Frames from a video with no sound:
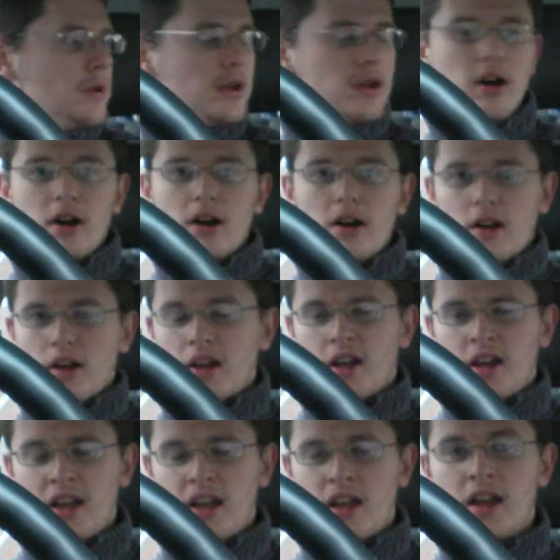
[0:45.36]
We are
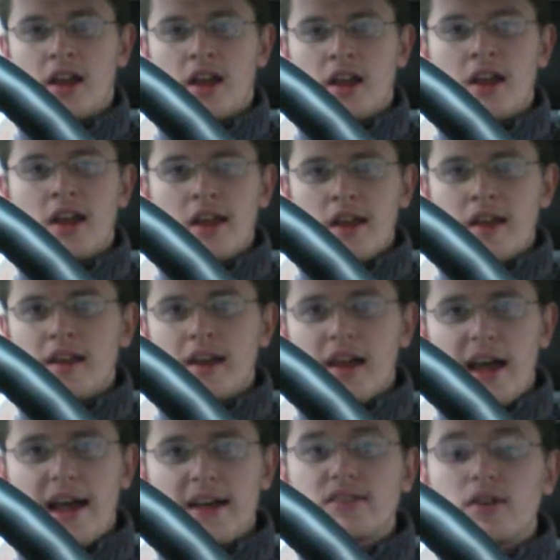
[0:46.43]

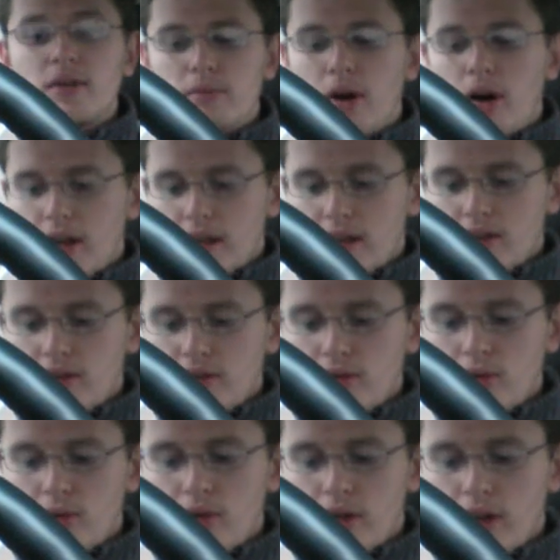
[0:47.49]
at my
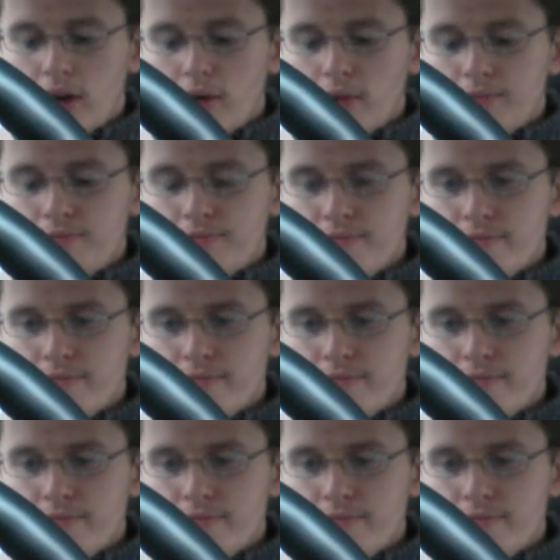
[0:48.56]
studio.